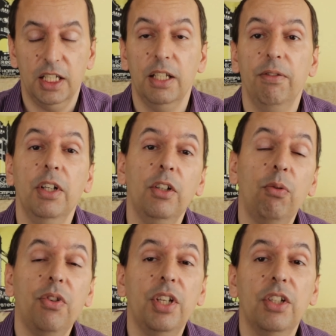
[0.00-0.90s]
If you don't know
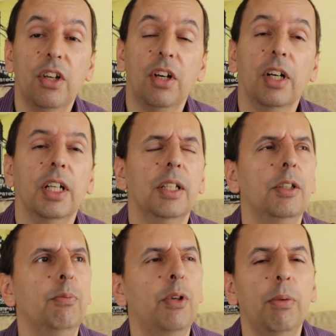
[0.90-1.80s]
what these are,
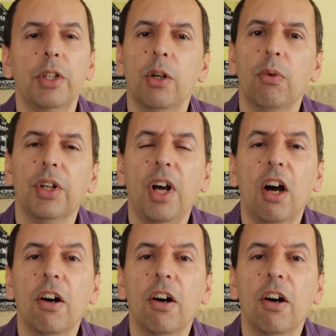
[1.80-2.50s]
you probably know what an